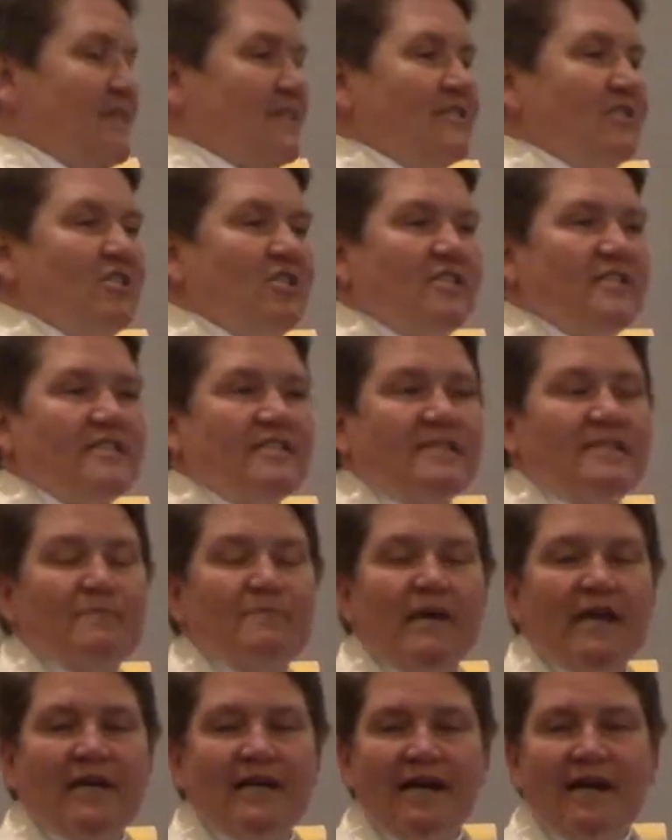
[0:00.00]
Jesus
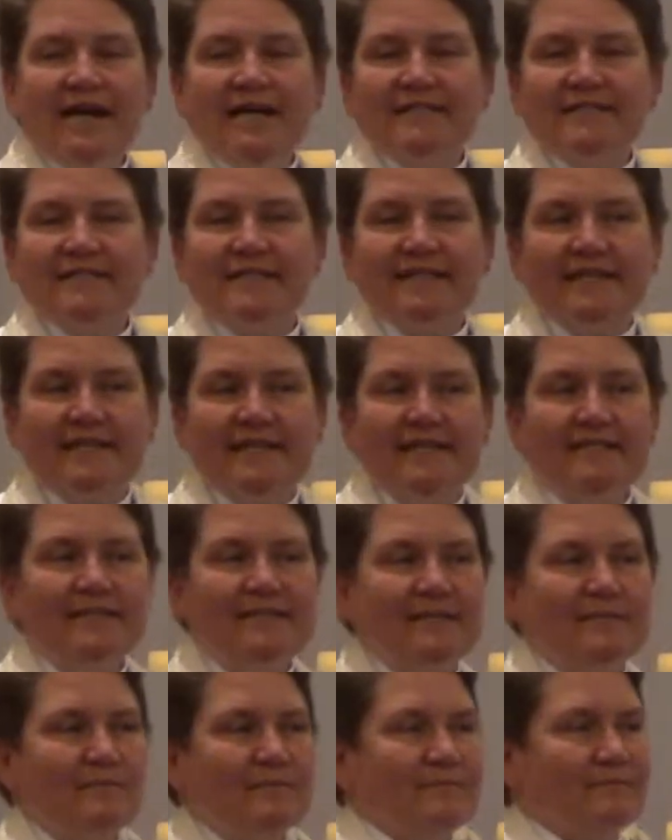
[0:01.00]
made us a
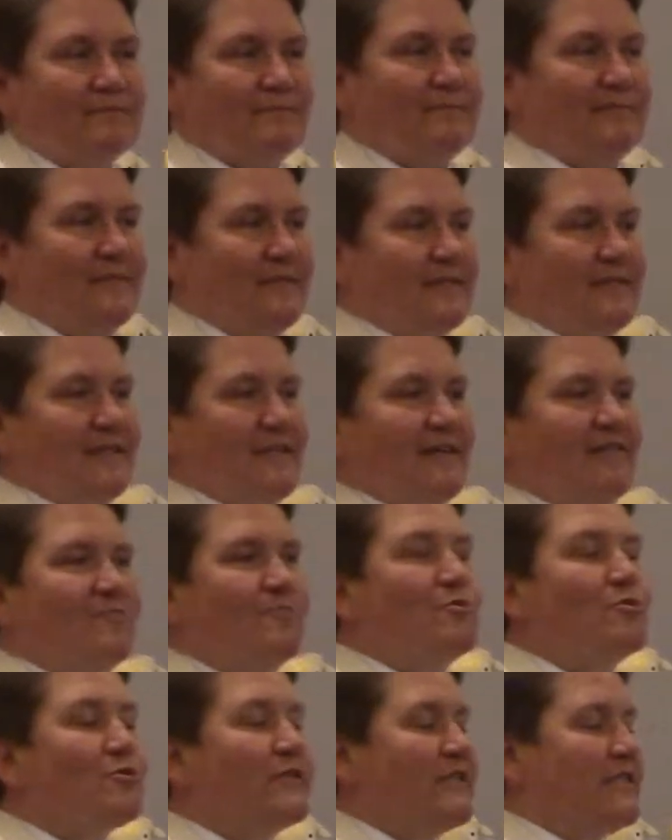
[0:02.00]
kingdom
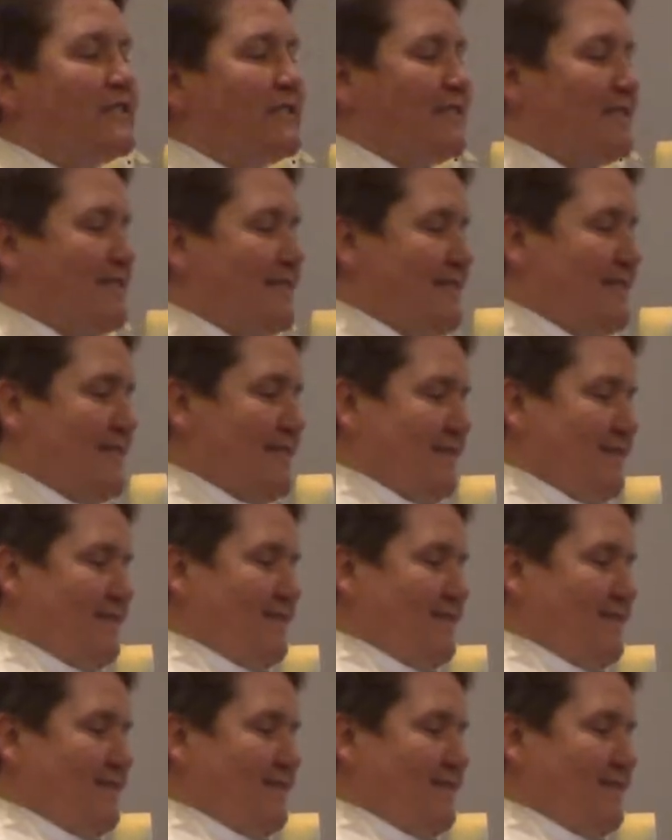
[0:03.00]
of priests,